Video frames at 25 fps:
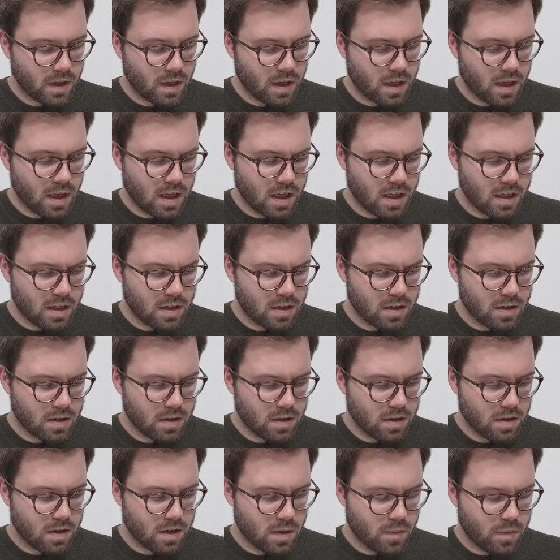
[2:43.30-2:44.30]
And
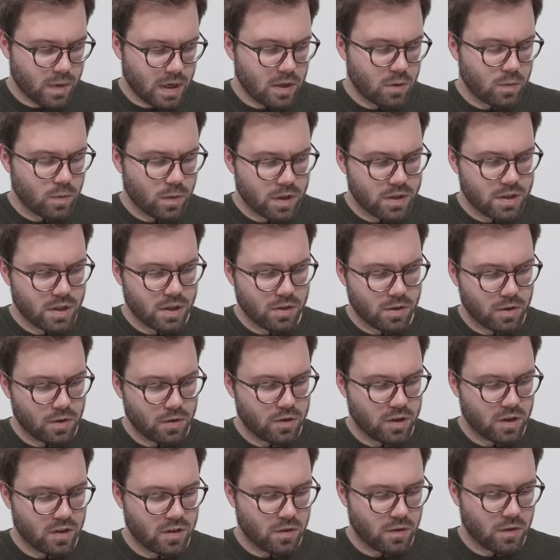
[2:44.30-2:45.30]
about watching
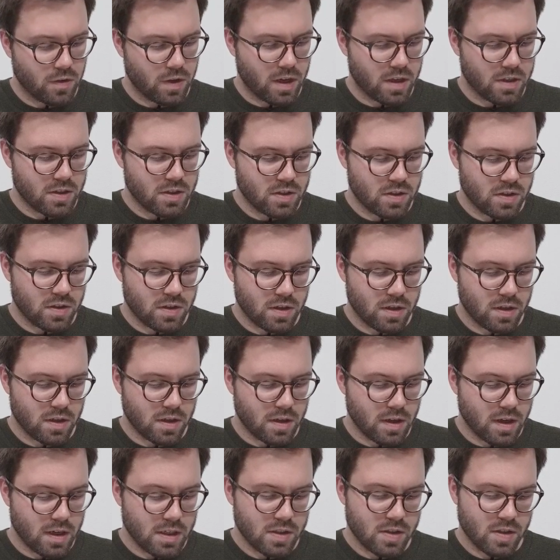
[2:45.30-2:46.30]
content on this,
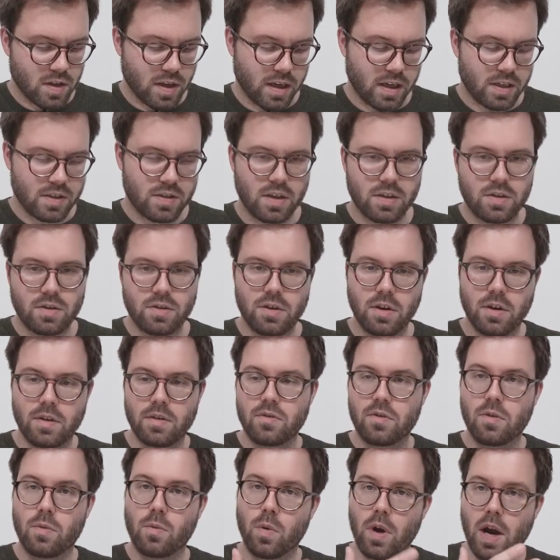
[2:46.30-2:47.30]
the nice thing is that you don't
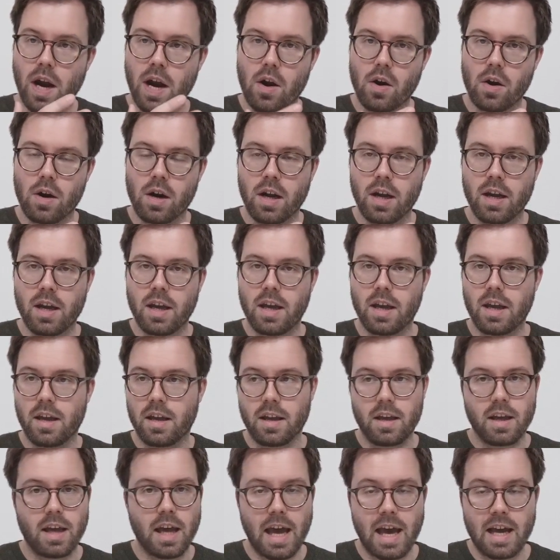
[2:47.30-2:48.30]
have to wear
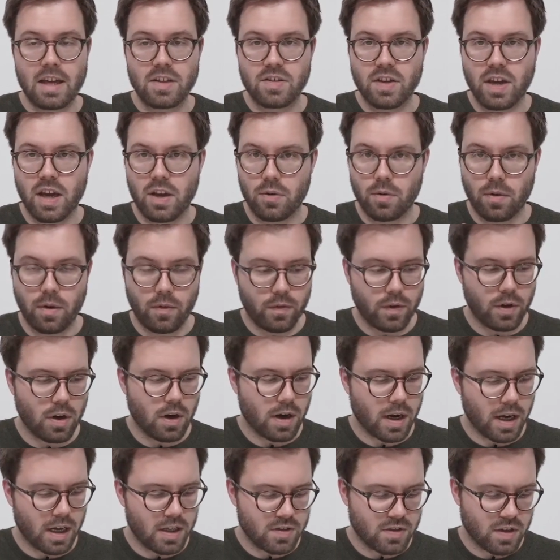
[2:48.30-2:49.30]
a headset or a
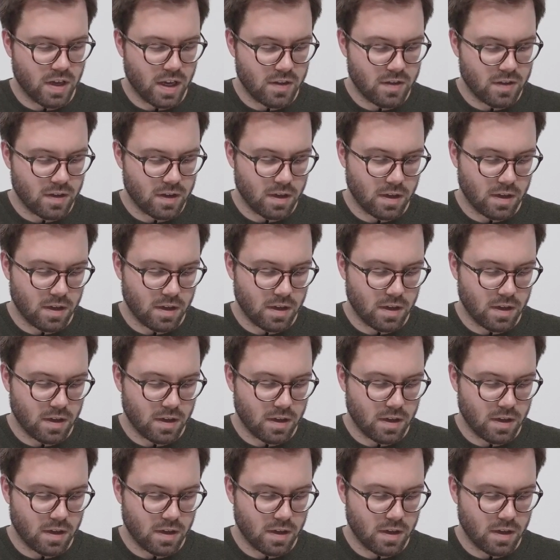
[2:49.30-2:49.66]
VR headset.